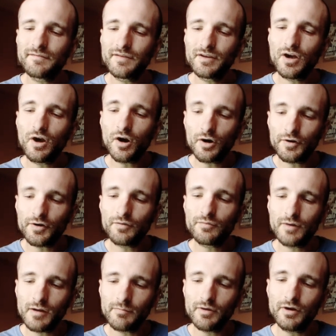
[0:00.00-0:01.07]
of the harder
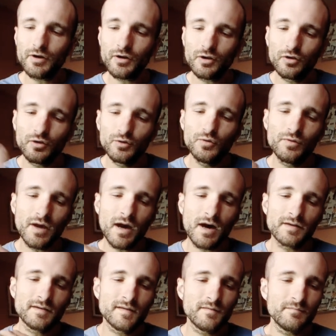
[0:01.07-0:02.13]
rubber glued
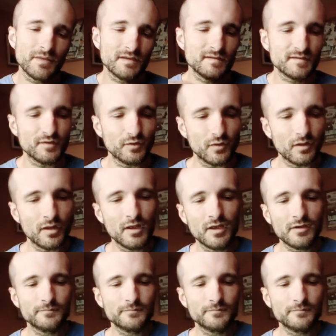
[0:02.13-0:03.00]
onto the midsole.